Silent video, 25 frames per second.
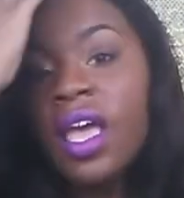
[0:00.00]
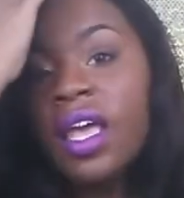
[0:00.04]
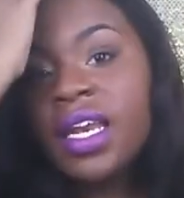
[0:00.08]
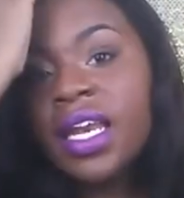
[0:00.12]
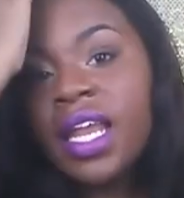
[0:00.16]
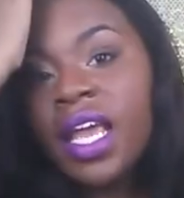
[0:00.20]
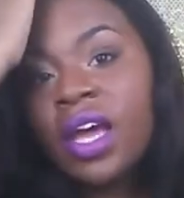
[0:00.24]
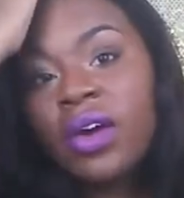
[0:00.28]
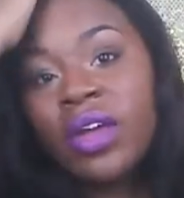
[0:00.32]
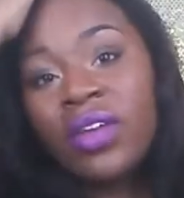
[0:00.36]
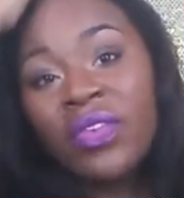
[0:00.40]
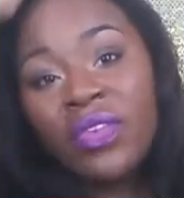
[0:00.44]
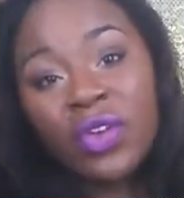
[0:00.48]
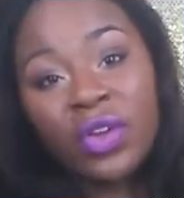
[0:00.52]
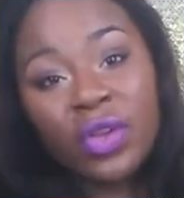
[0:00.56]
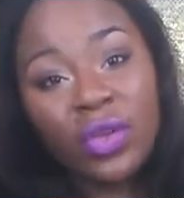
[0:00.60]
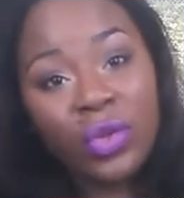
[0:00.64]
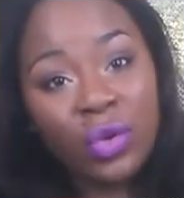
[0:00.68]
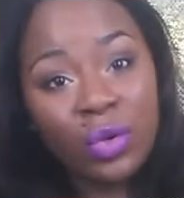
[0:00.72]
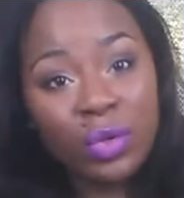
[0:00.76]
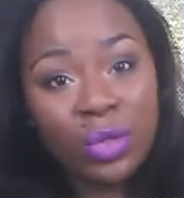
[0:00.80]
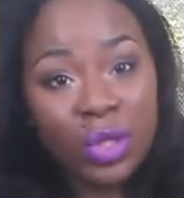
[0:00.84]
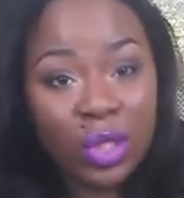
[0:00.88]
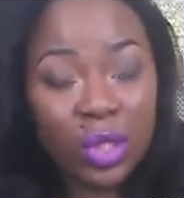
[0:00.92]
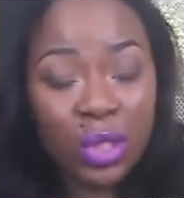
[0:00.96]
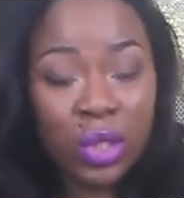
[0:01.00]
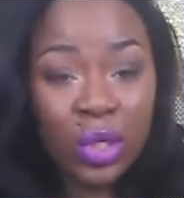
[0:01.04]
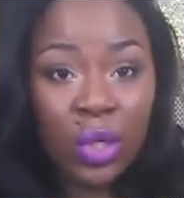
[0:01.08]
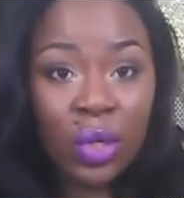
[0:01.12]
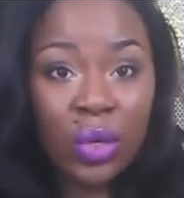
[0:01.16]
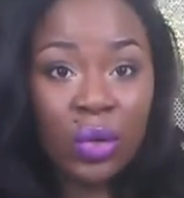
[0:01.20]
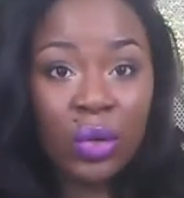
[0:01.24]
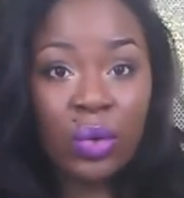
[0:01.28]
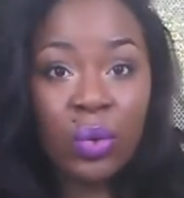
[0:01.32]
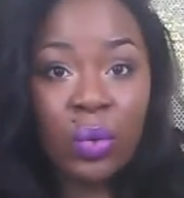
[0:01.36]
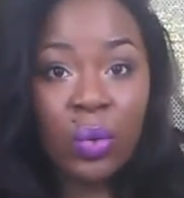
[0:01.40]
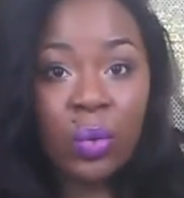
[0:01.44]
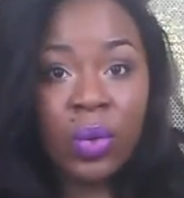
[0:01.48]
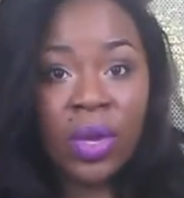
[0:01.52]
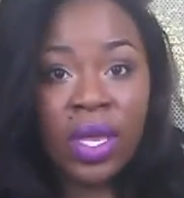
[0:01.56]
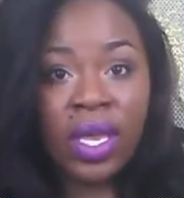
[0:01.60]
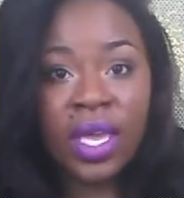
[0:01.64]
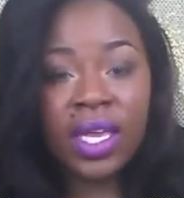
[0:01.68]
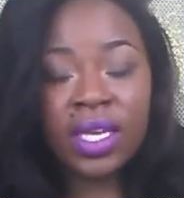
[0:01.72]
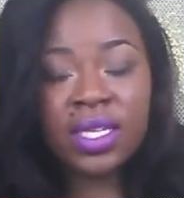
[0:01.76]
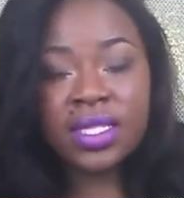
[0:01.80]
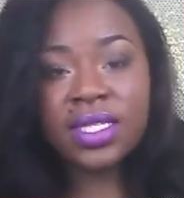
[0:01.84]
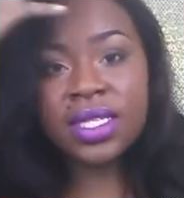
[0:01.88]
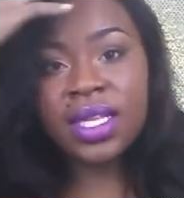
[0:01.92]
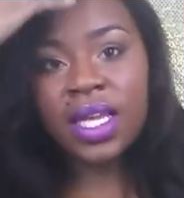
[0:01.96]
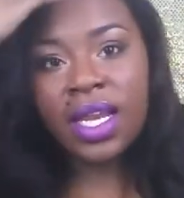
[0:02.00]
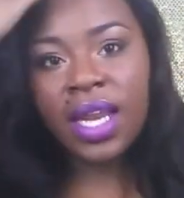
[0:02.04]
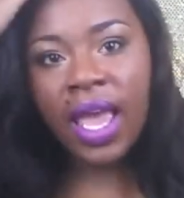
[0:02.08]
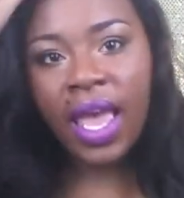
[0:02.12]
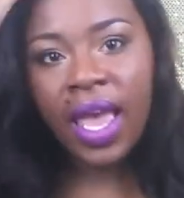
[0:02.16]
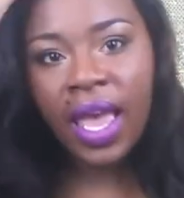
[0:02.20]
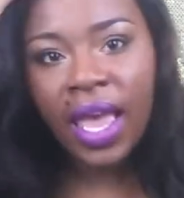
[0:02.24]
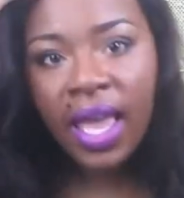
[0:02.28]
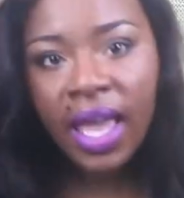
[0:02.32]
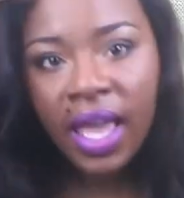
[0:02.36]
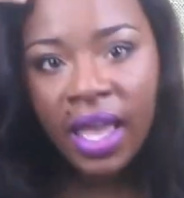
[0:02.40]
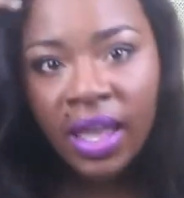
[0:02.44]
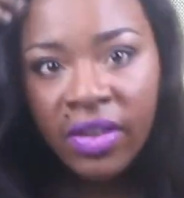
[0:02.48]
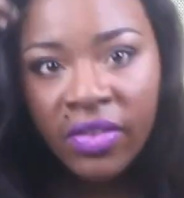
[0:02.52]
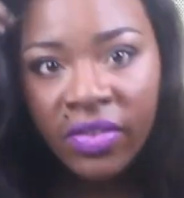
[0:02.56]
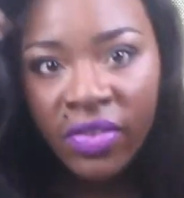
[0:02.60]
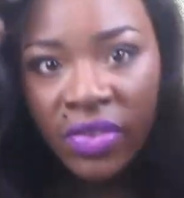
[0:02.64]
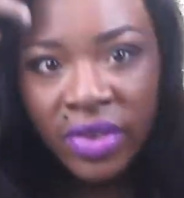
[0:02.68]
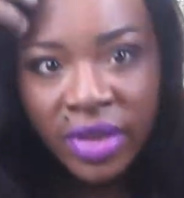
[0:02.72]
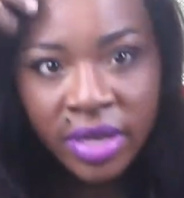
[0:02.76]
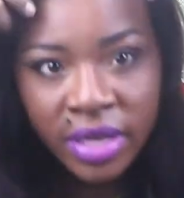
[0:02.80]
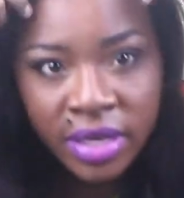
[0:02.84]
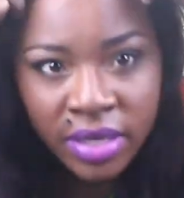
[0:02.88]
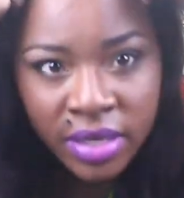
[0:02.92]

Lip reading: Now, if you're used to wigs that have...